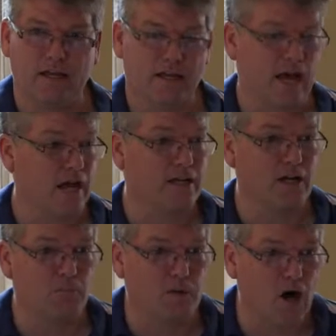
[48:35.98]
God
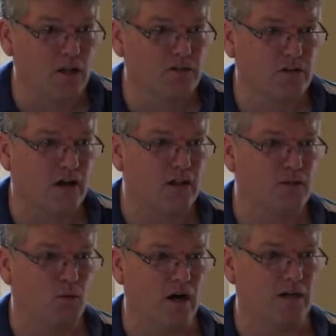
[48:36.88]
can abolish it all he
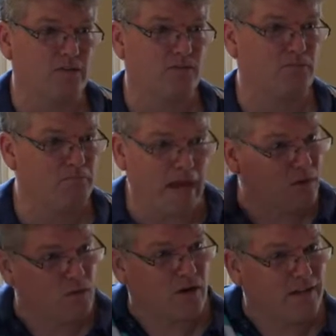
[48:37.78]
wants,
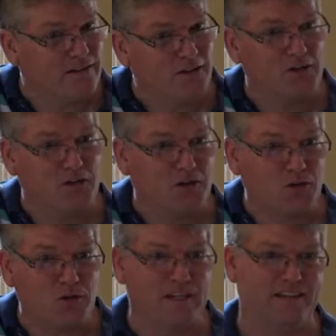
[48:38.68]
man will continue to
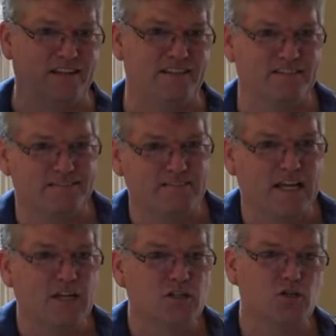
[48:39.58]
do it.
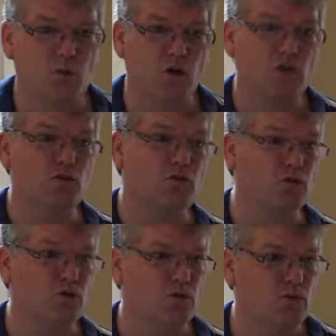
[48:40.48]
So, what do you
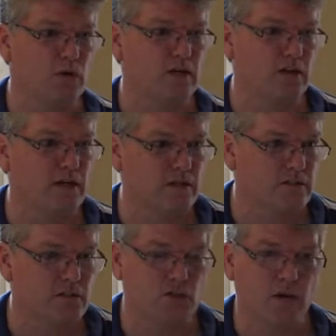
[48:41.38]
do when you're in a
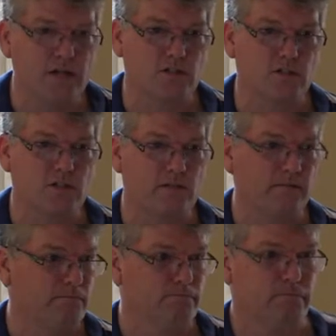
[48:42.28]
situation
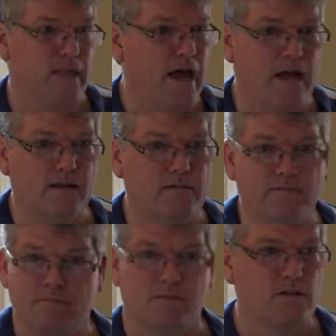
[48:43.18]
that
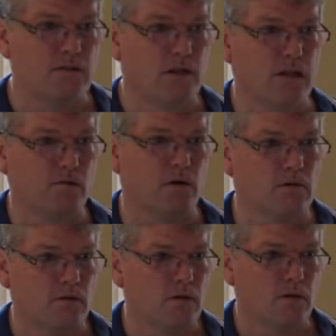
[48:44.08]
you say,
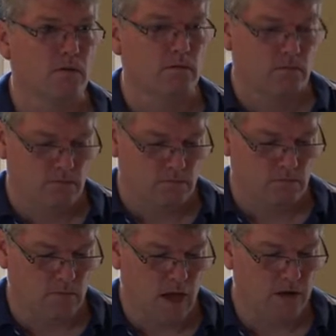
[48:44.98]
Well,
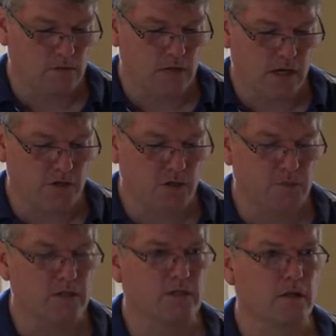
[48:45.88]
I don't think I should
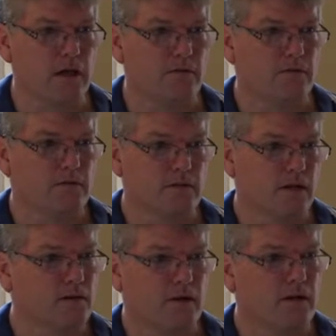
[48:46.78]
be a slave? And you're
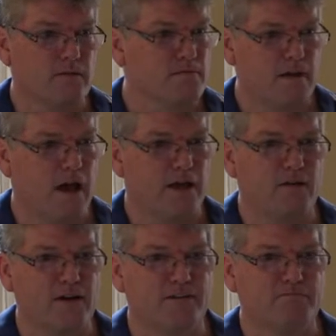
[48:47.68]
like, Well, I
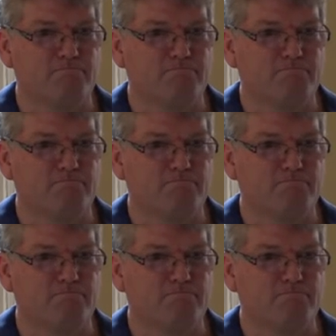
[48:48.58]
agree.